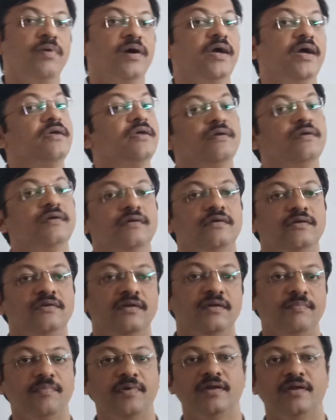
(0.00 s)
by,
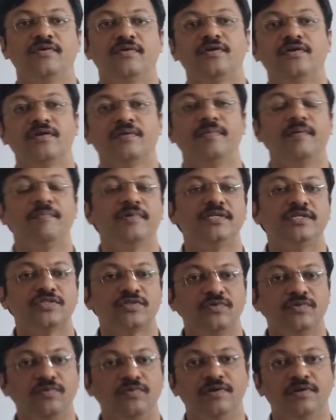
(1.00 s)
you have to remember this
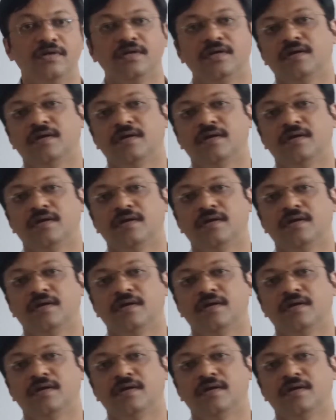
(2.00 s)
rule,